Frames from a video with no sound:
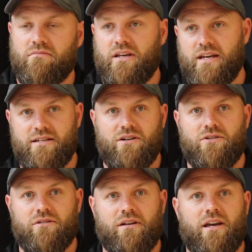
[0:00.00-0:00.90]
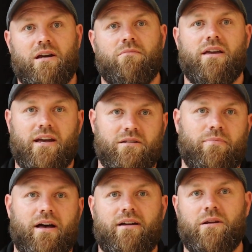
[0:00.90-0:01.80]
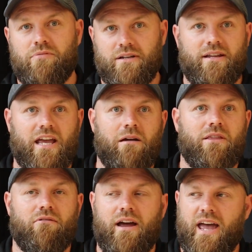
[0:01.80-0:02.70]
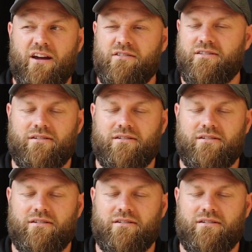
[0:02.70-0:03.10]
Keezy got older at game, we kicked better and you played the game in the right areas,